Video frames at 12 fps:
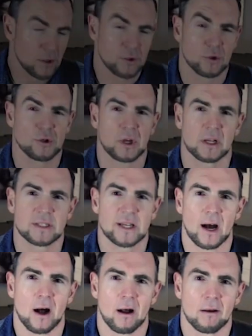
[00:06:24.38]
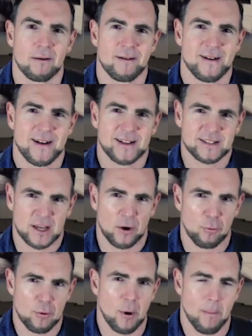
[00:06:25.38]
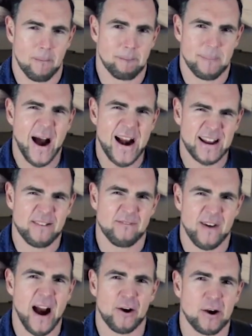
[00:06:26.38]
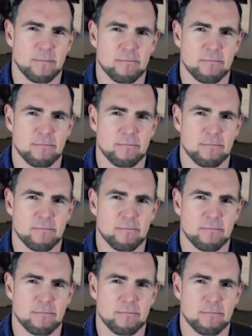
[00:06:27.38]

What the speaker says: So as you can tell, it's got a real bitey, fiery